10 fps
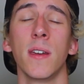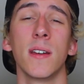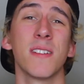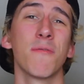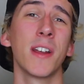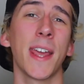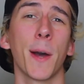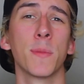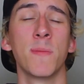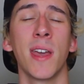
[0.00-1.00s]
as it really
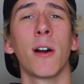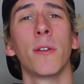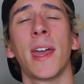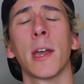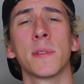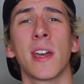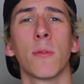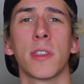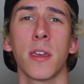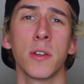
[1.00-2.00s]
helps me out and helps out
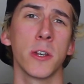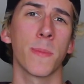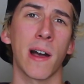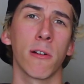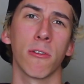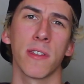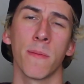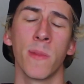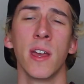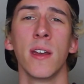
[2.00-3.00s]
with the YouTube
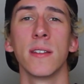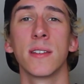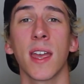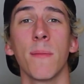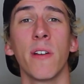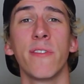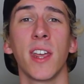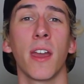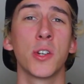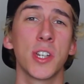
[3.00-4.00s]
algorithm to get my
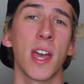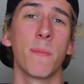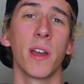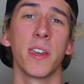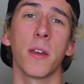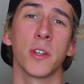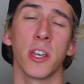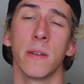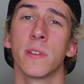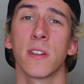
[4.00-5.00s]
videos shared by
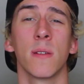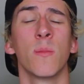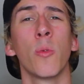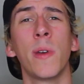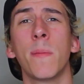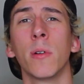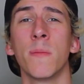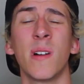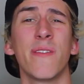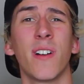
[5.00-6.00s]
YouTube so that more people
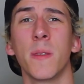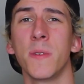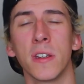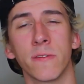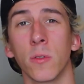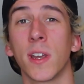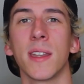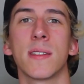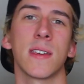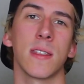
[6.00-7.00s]
that might find them useful get
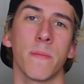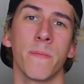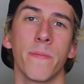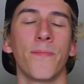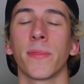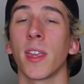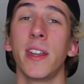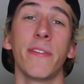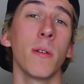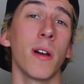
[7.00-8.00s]
to see them. And
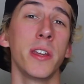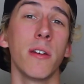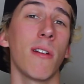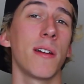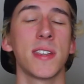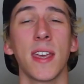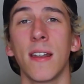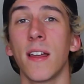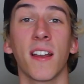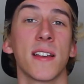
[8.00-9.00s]
if you are new around here,
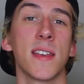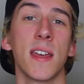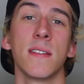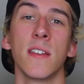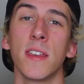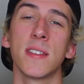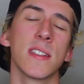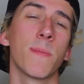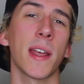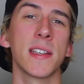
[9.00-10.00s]
like I said, this is
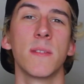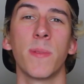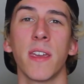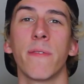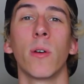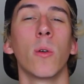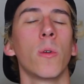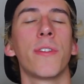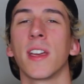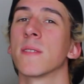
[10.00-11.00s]
the place to be for
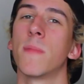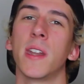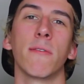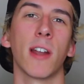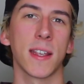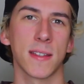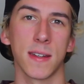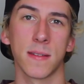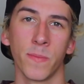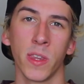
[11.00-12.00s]
all things money related.